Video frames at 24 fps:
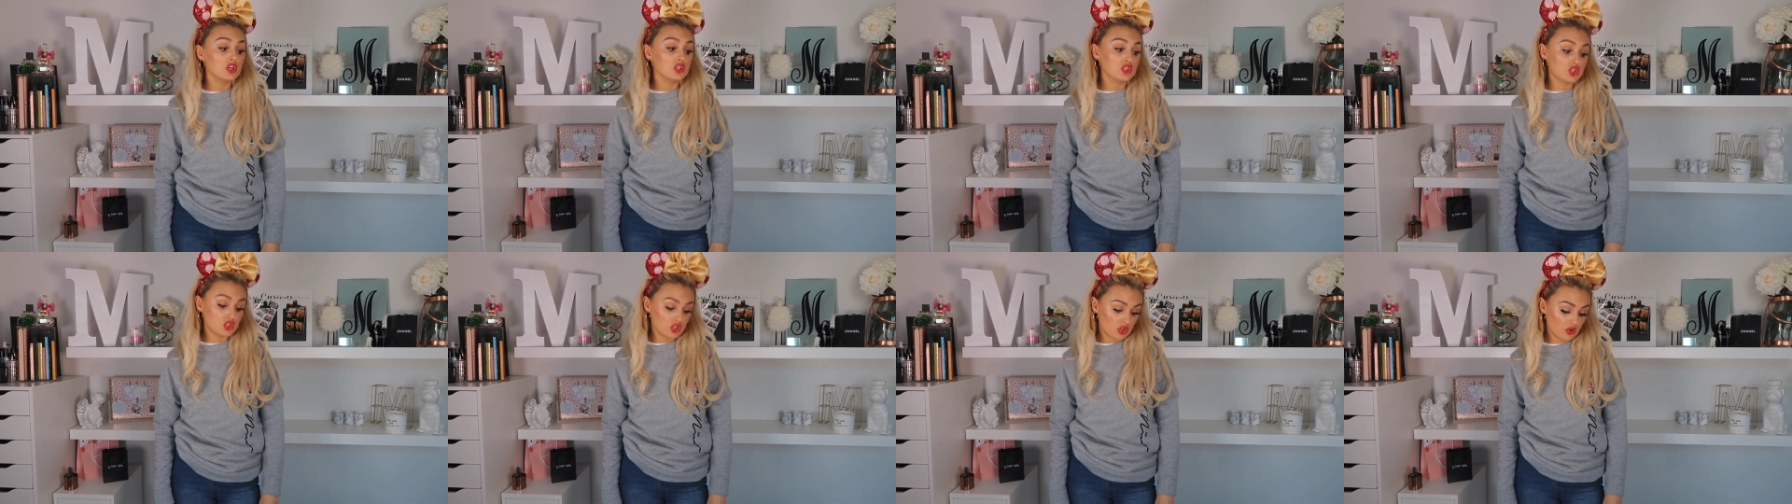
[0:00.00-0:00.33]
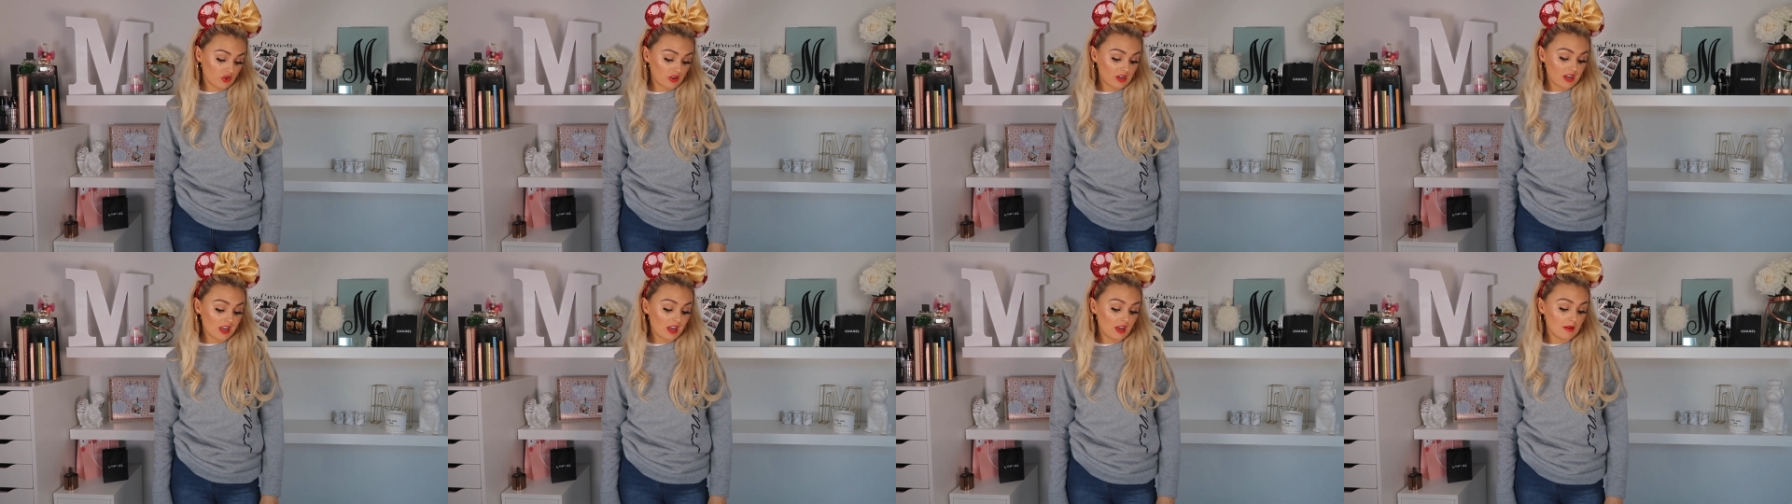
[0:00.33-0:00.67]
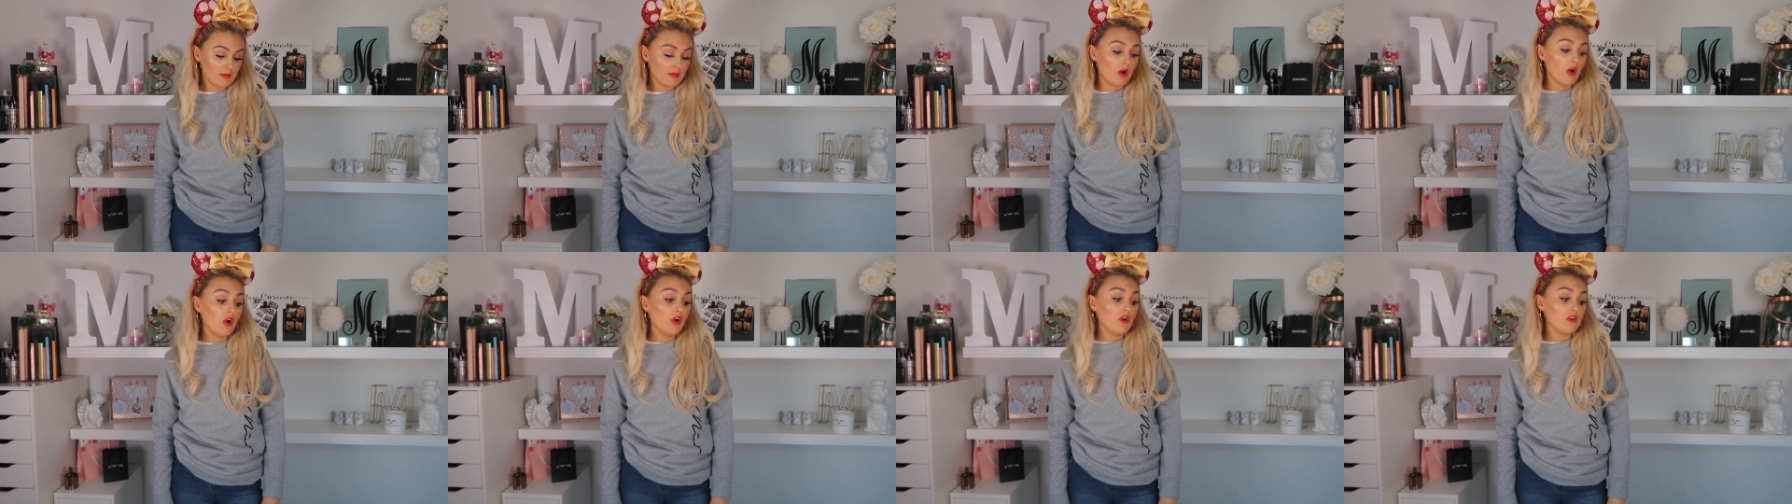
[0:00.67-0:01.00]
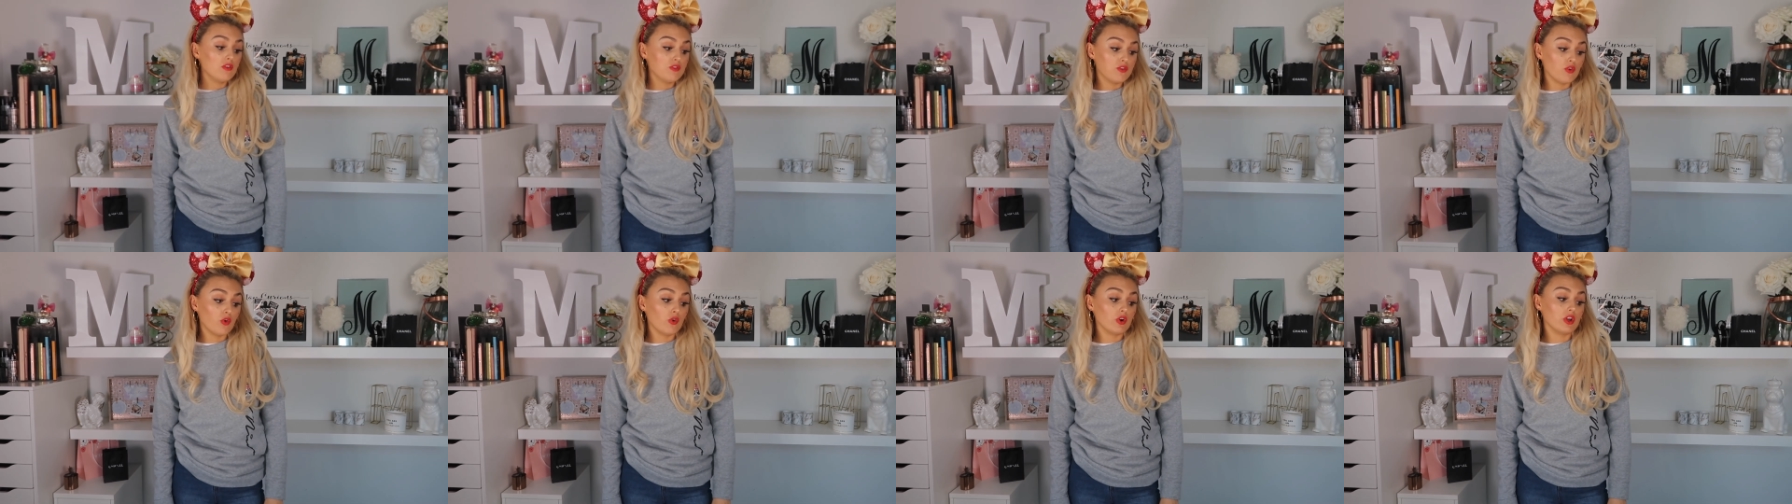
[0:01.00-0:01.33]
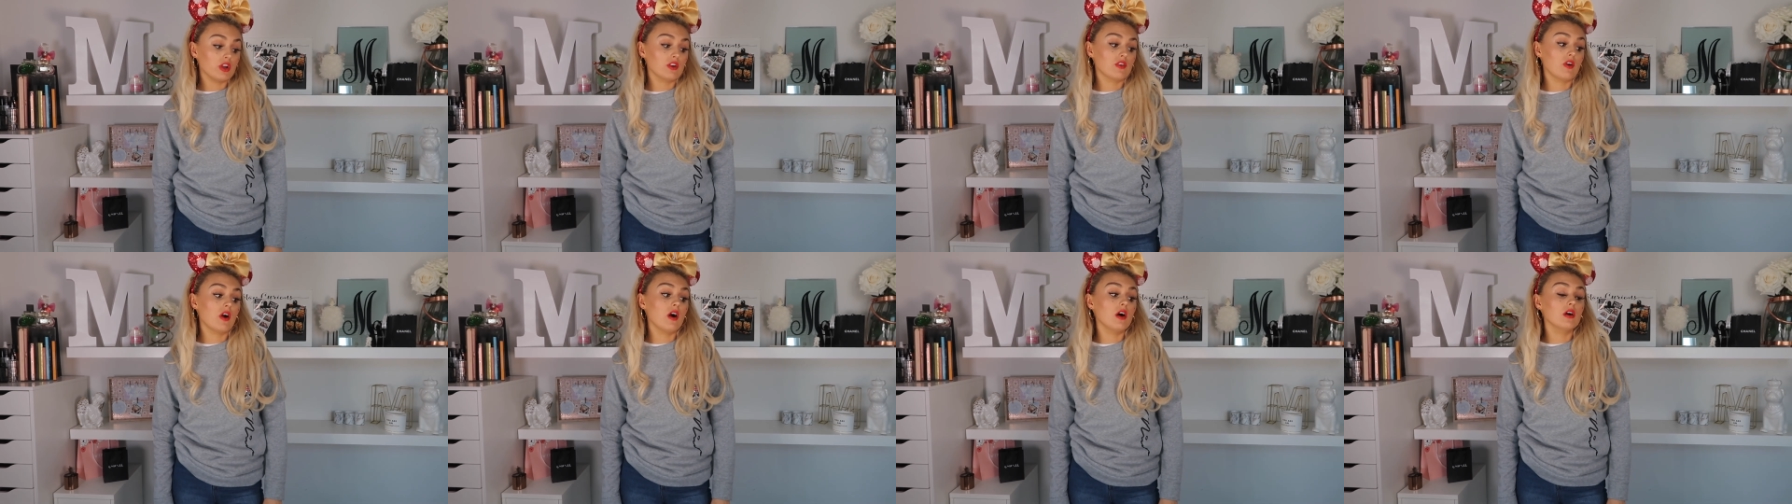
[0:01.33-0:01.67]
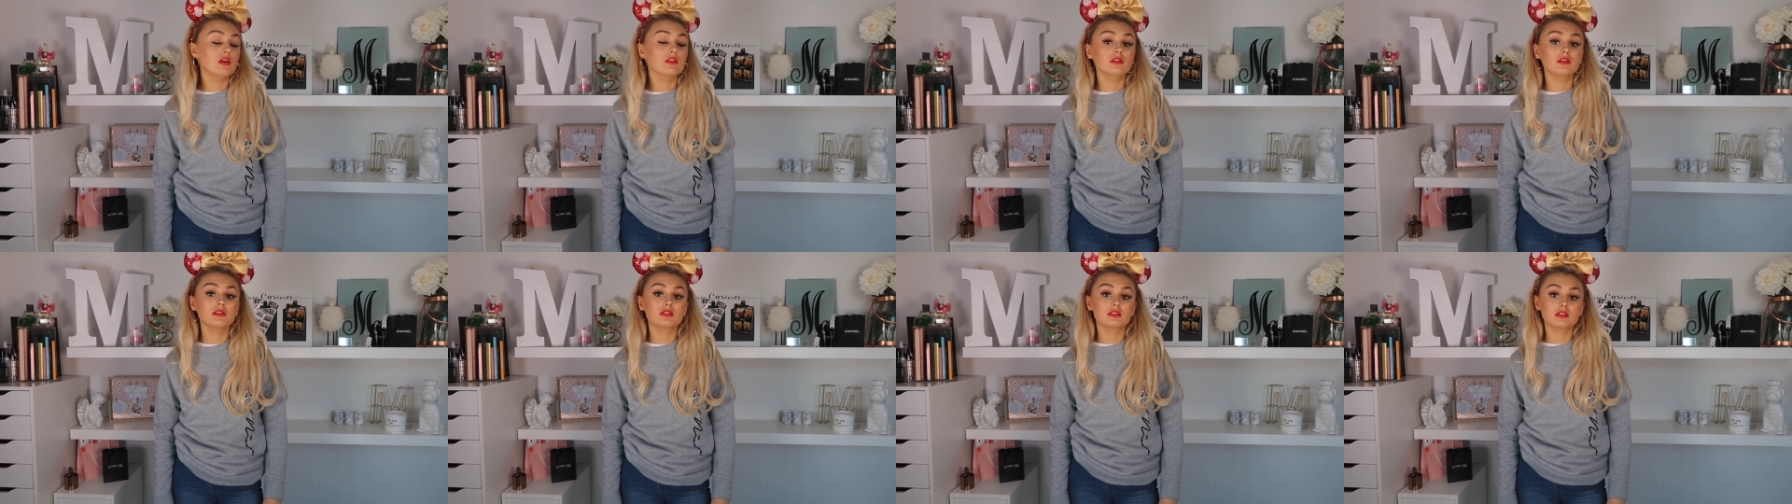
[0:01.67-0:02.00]
scream
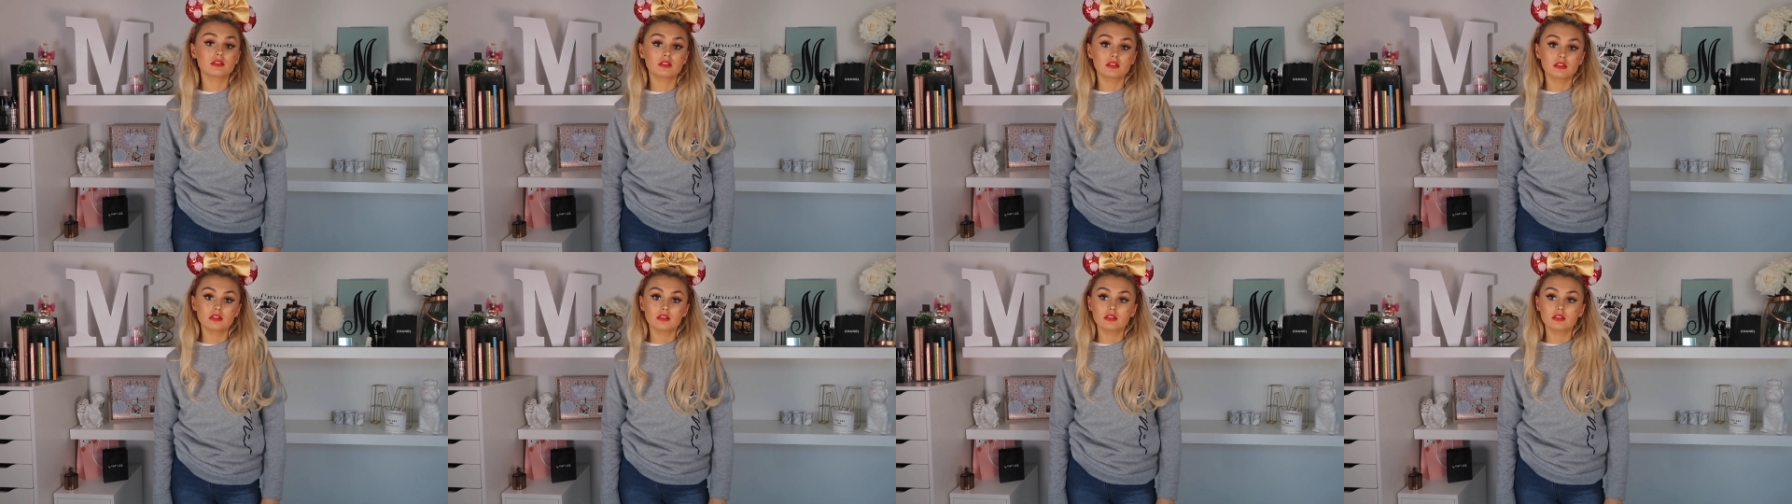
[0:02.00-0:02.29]
four-year-old